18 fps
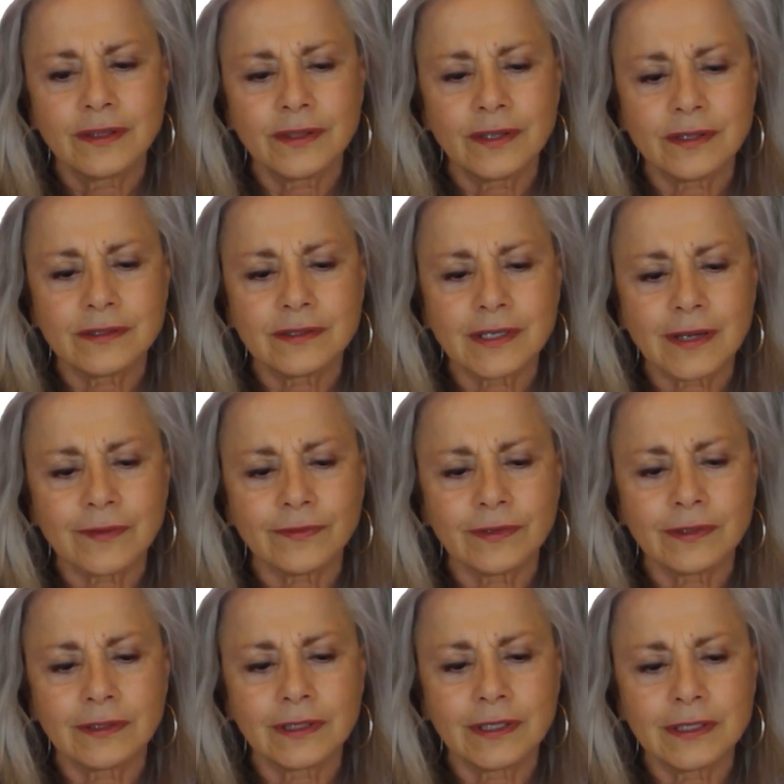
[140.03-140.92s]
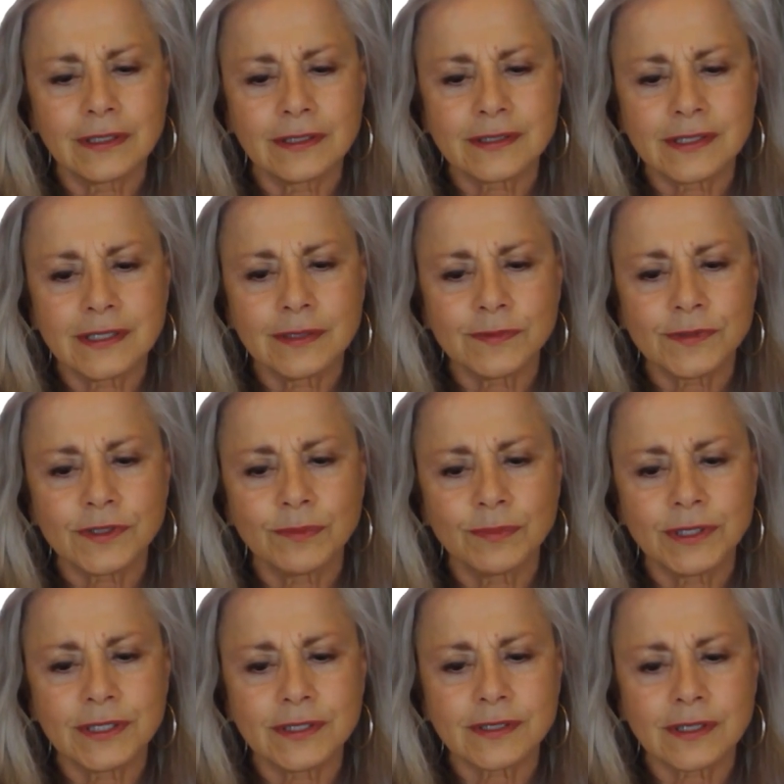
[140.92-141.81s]
there definitely seems
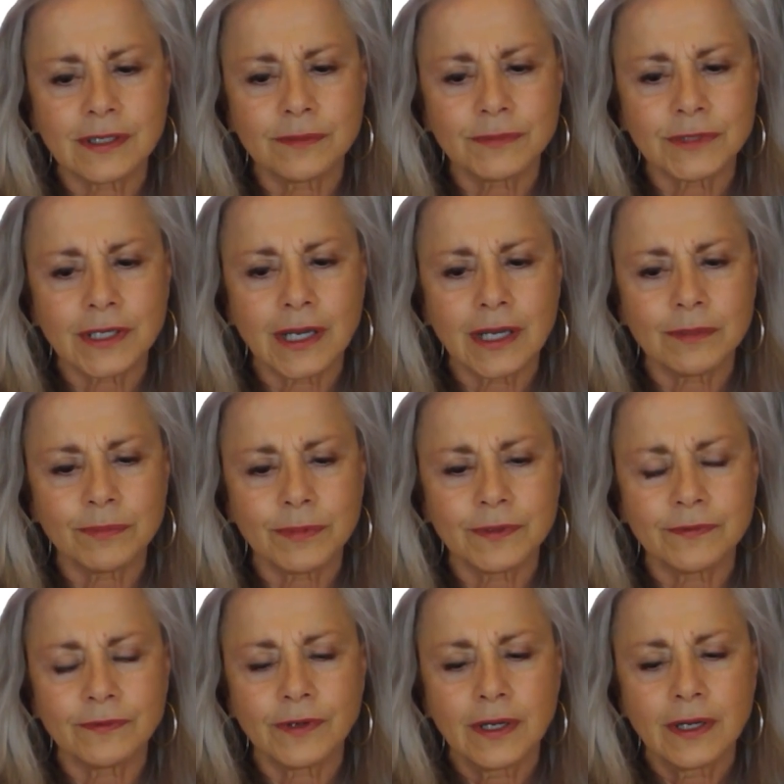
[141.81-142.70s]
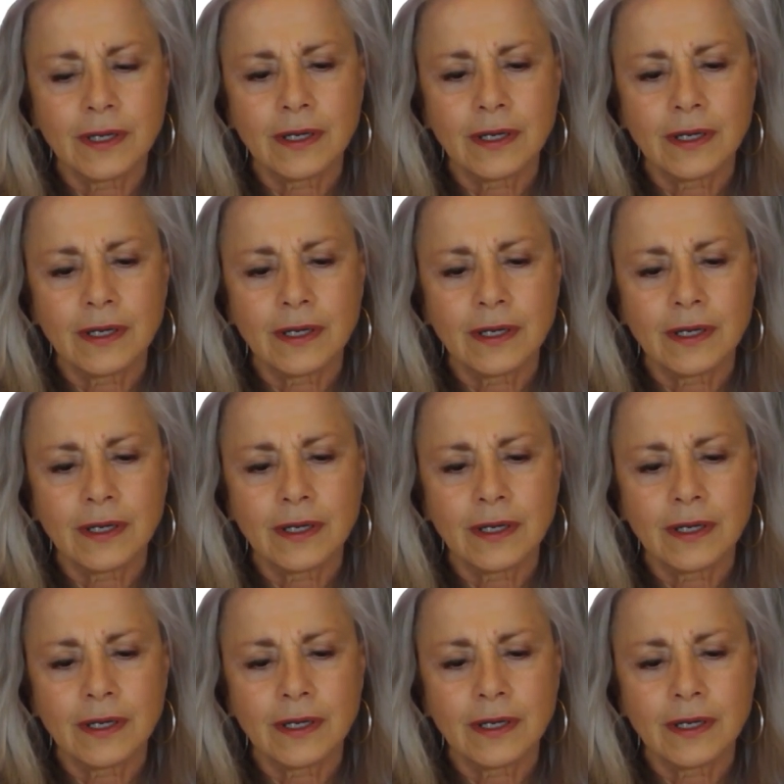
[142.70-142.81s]
to be some type of